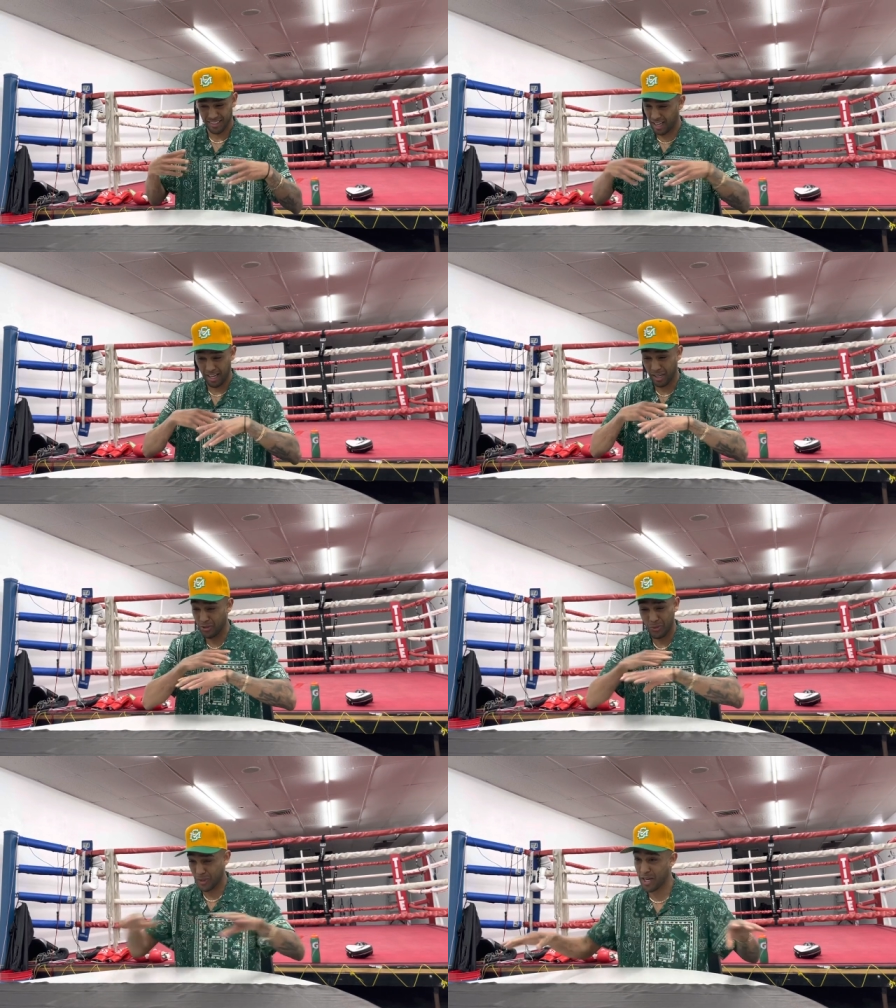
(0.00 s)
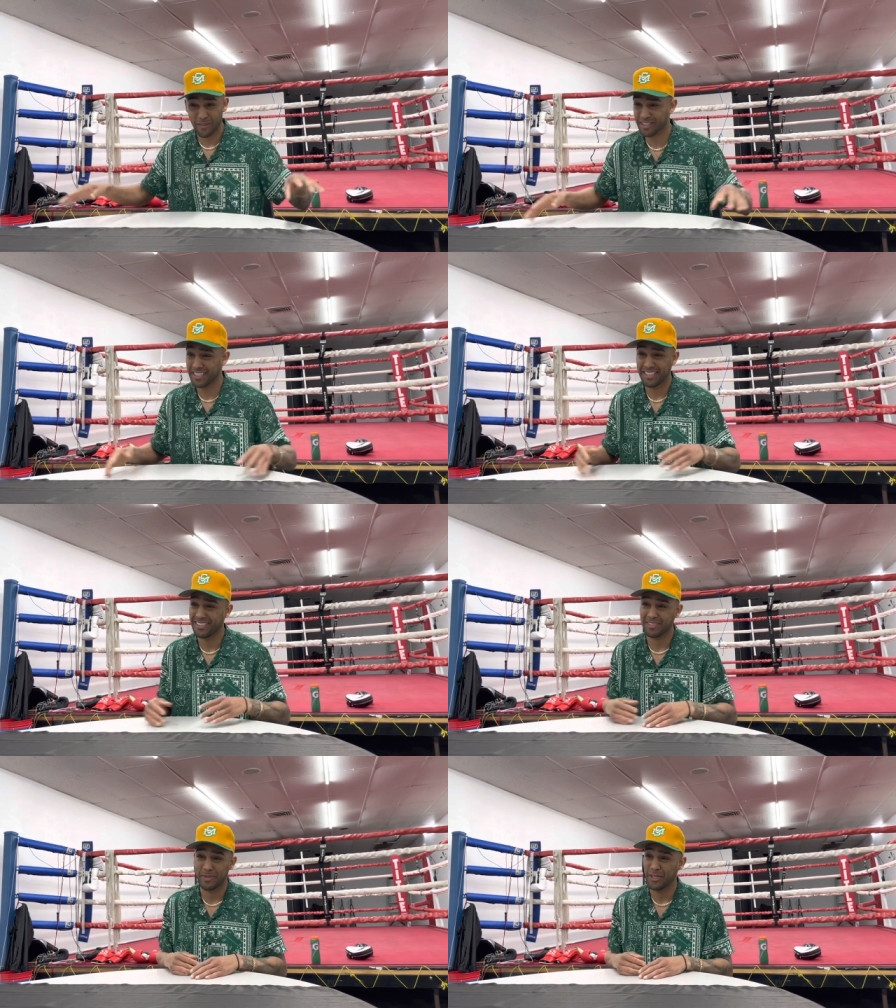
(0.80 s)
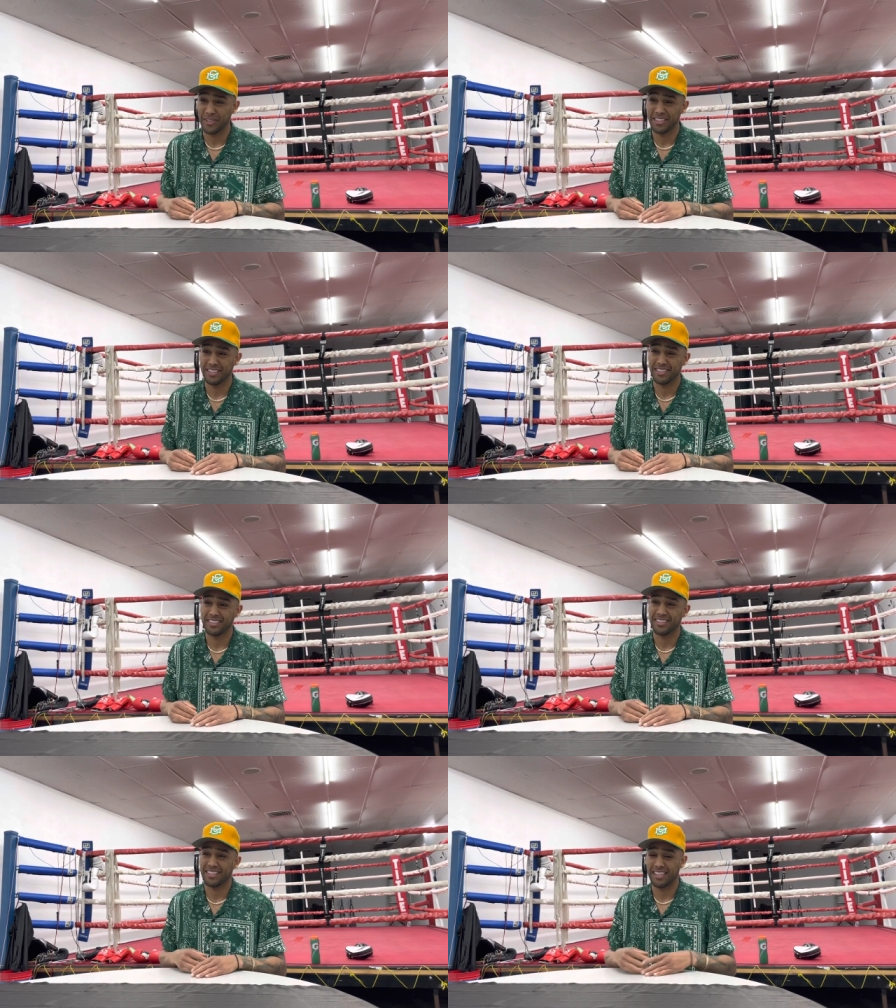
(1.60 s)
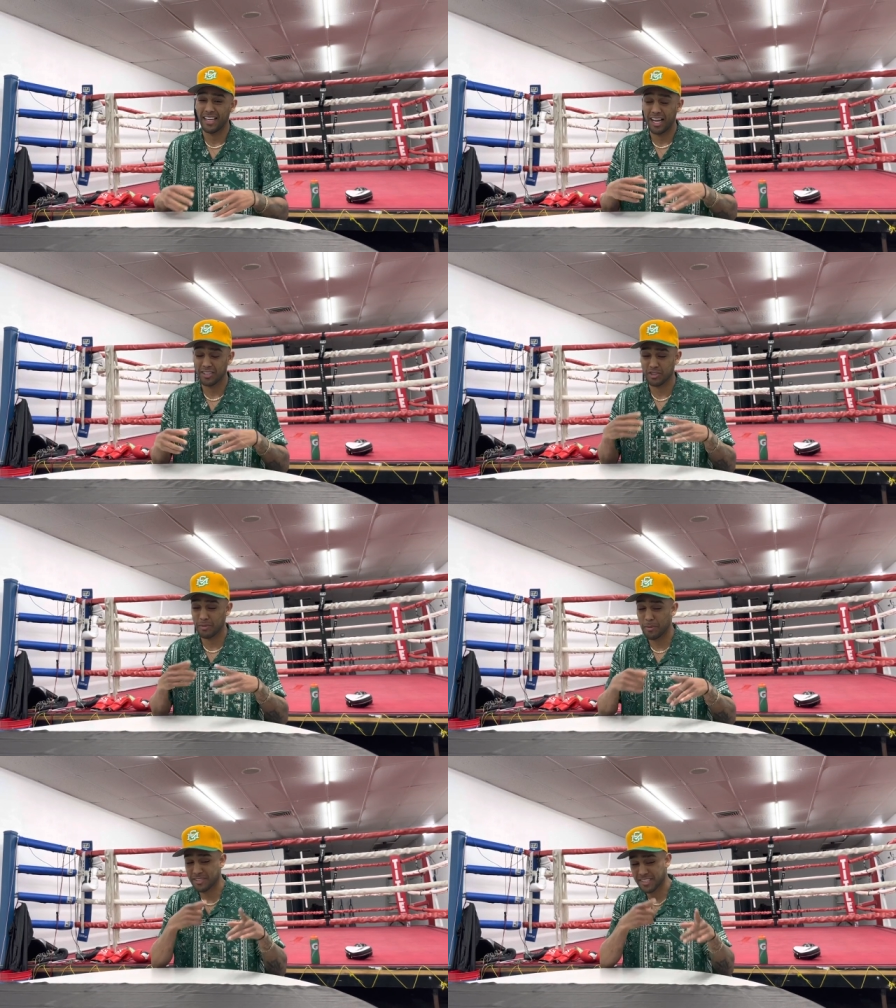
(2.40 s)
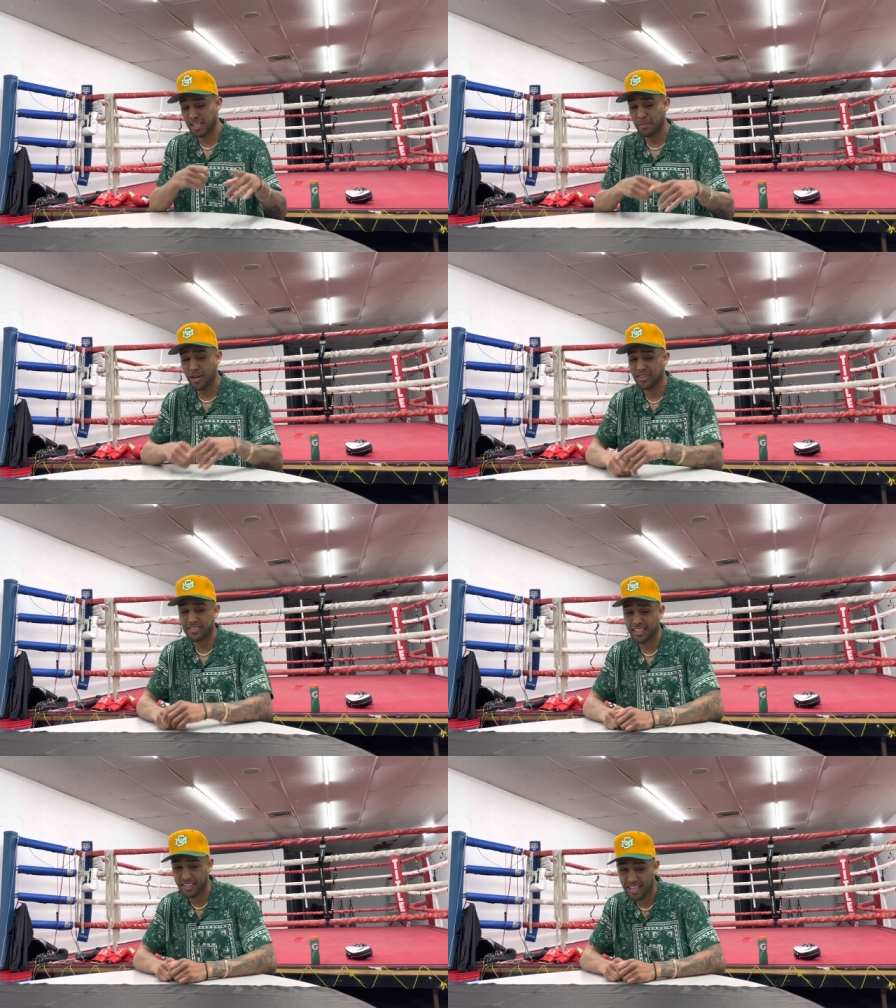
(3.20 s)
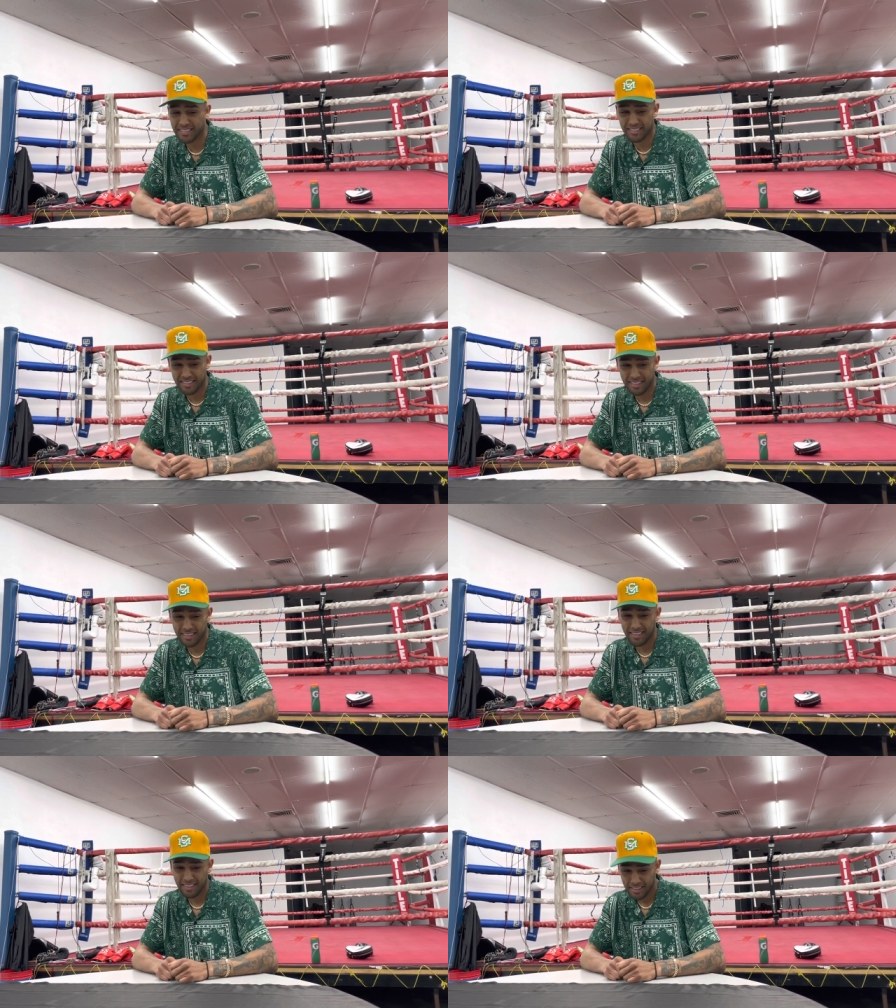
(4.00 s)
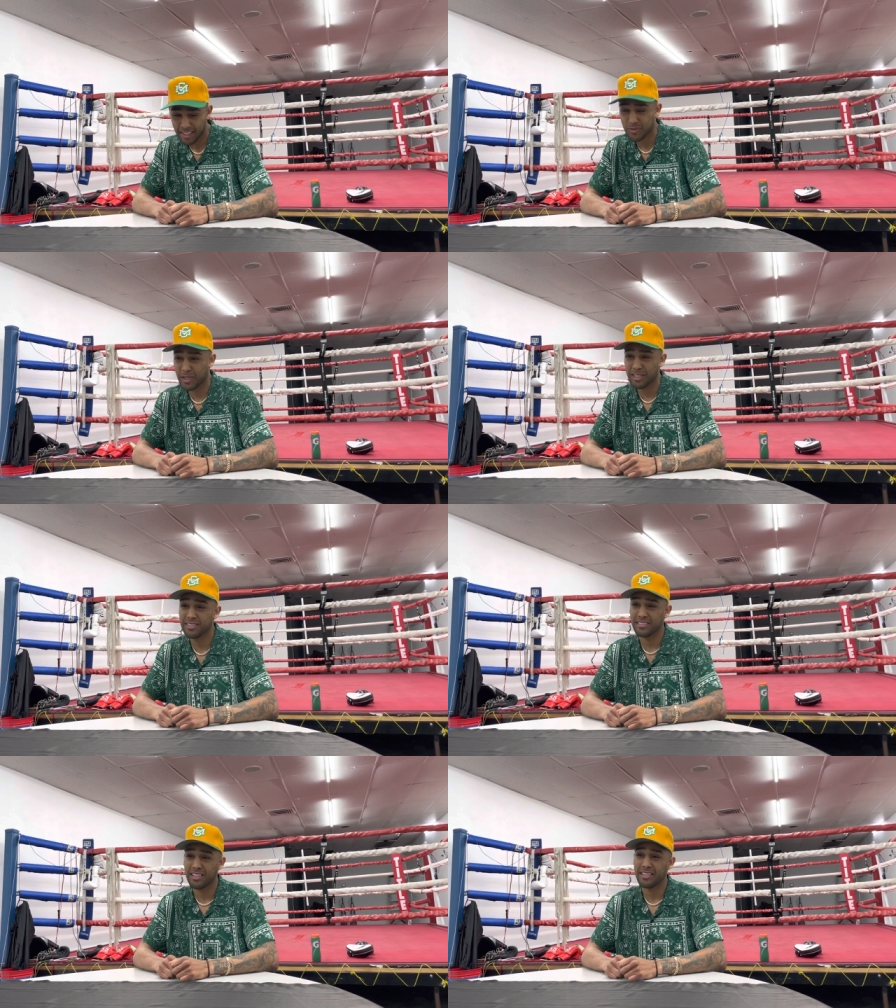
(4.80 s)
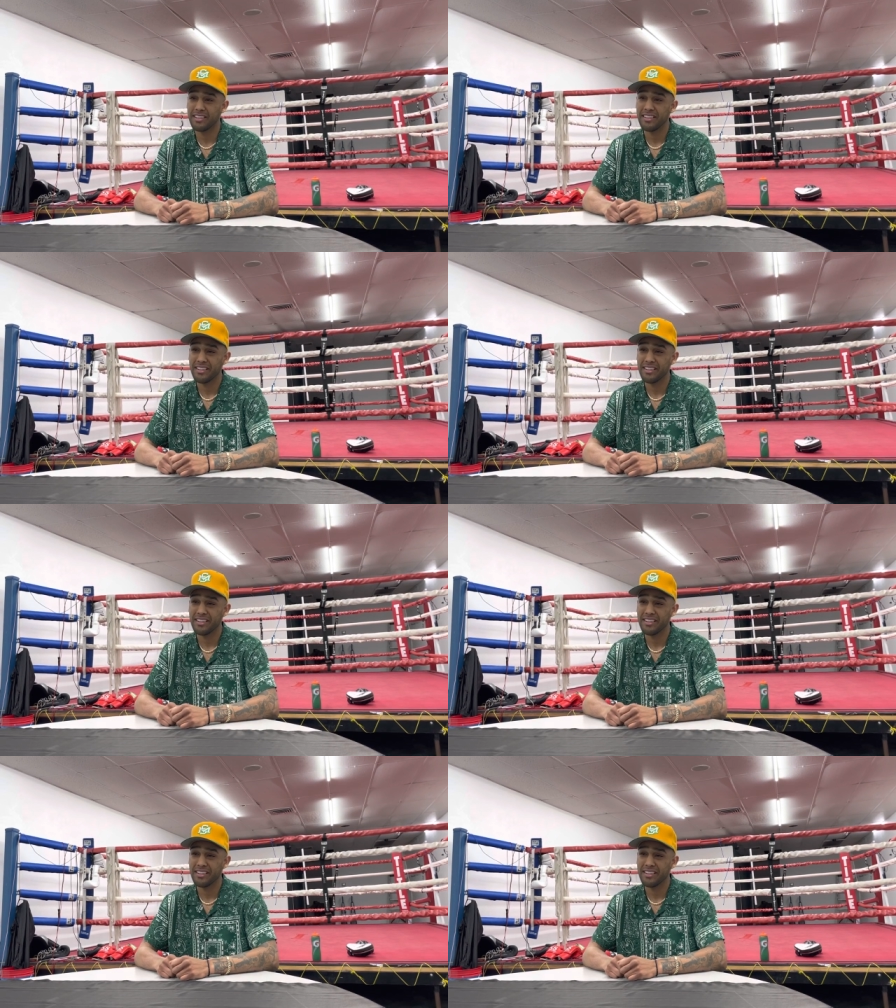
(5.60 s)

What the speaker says: I gotta do whatever to get this belt. Like that. I just remember seeing that belt. I was like, that's what it looks like, huh?